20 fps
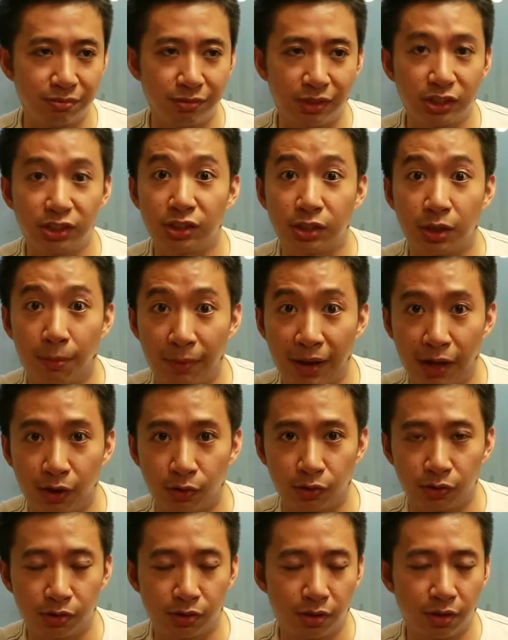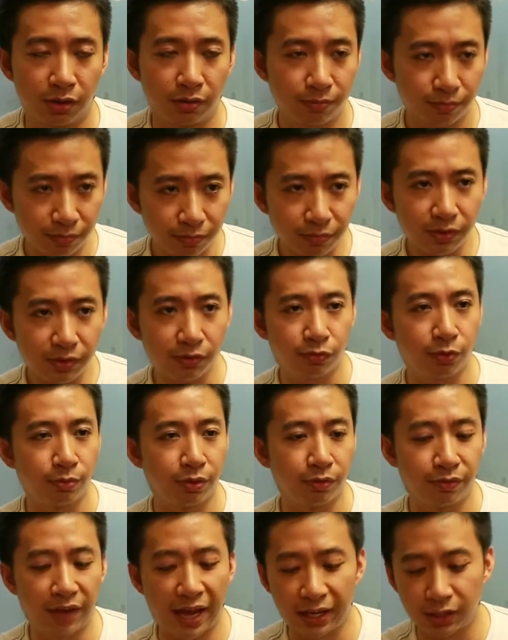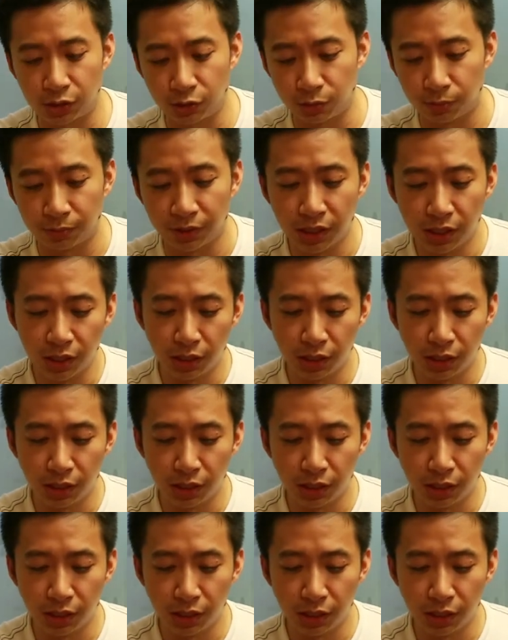doesn't come out from the vacuum.